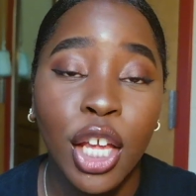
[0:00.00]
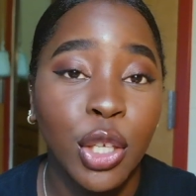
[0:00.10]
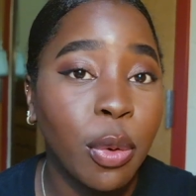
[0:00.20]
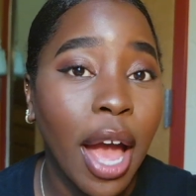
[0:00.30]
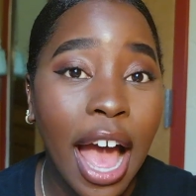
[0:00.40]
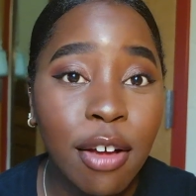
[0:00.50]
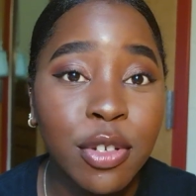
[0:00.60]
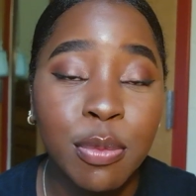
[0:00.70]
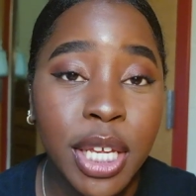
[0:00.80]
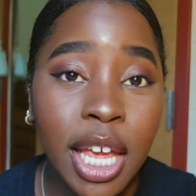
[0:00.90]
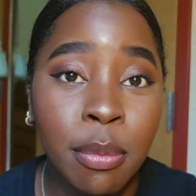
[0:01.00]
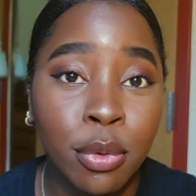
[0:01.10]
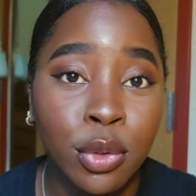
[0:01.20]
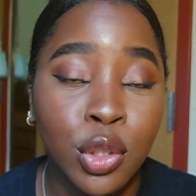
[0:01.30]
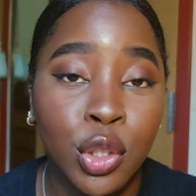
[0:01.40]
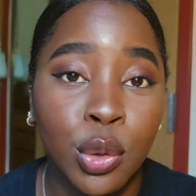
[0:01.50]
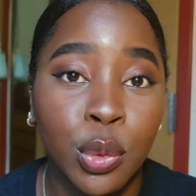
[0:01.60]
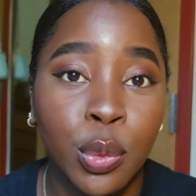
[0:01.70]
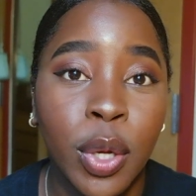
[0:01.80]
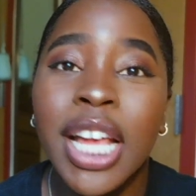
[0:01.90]
You have to be able
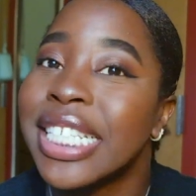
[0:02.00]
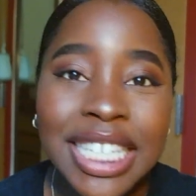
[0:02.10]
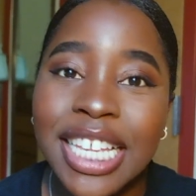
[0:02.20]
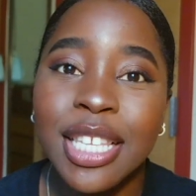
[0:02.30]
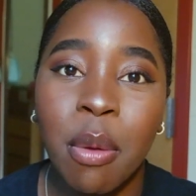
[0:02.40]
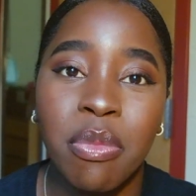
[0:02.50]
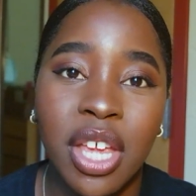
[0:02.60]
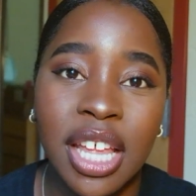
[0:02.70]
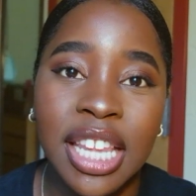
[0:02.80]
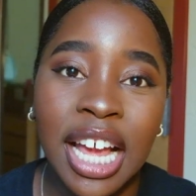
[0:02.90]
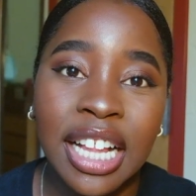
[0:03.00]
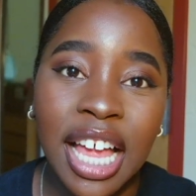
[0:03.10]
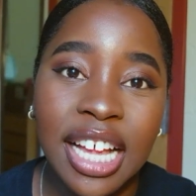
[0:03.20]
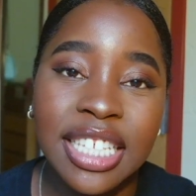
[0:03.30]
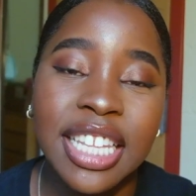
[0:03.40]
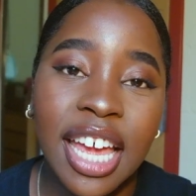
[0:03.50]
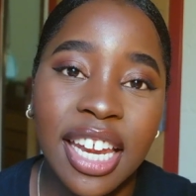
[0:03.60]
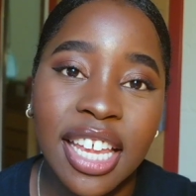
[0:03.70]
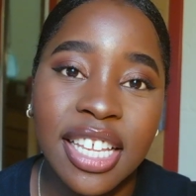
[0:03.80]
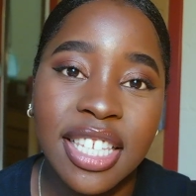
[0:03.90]
to say something in that class that
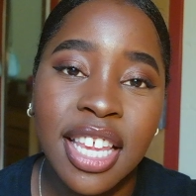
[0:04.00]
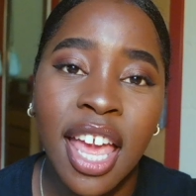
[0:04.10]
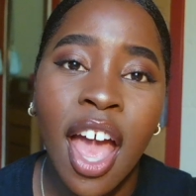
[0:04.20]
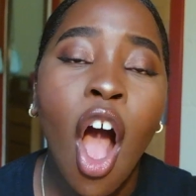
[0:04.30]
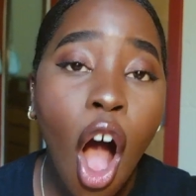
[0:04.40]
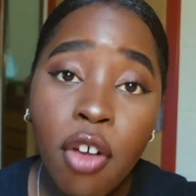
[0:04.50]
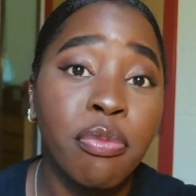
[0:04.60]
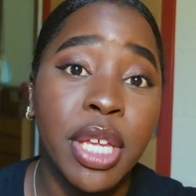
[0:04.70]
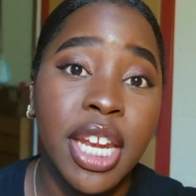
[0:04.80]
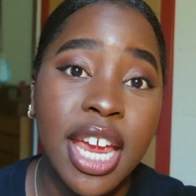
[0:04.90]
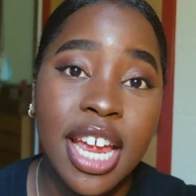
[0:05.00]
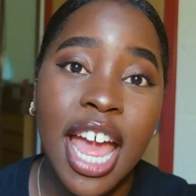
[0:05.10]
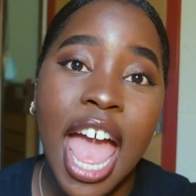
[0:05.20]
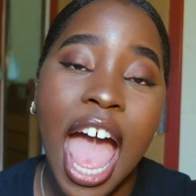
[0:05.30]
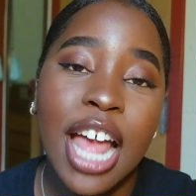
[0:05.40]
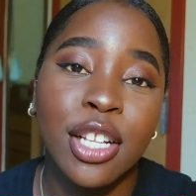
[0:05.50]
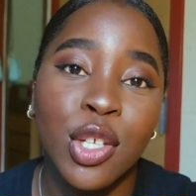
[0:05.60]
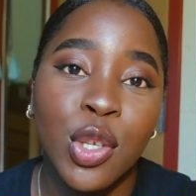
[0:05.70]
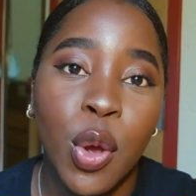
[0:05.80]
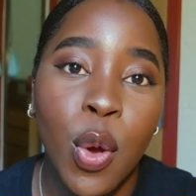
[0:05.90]
is of meaning. And
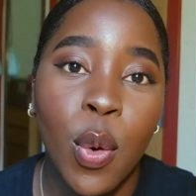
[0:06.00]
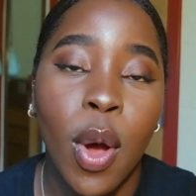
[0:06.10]
so